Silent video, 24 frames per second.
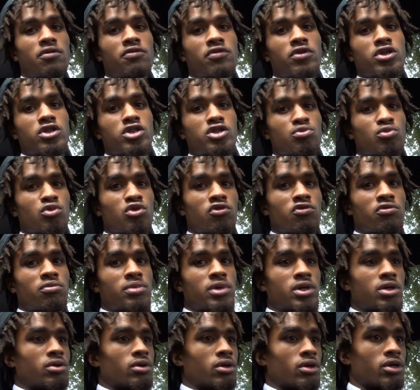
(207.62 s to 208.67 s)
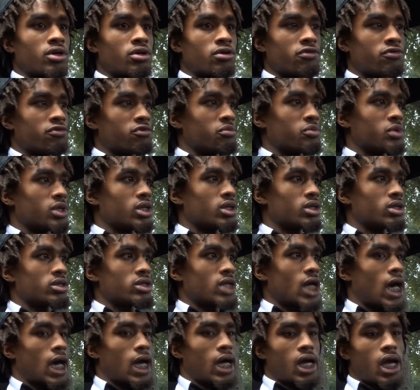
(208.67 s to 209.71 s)
real smooth and be real careful because
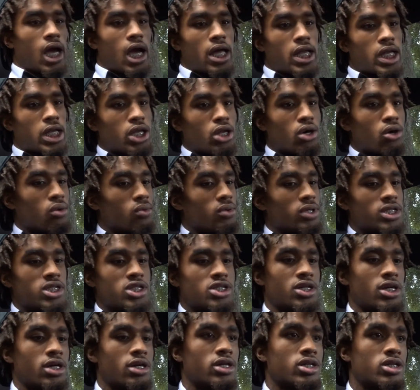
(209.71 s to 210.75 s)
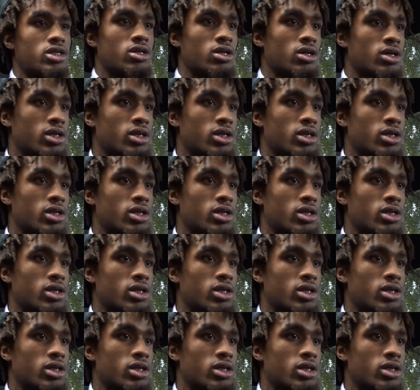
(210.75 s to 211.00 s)
I got no insurance on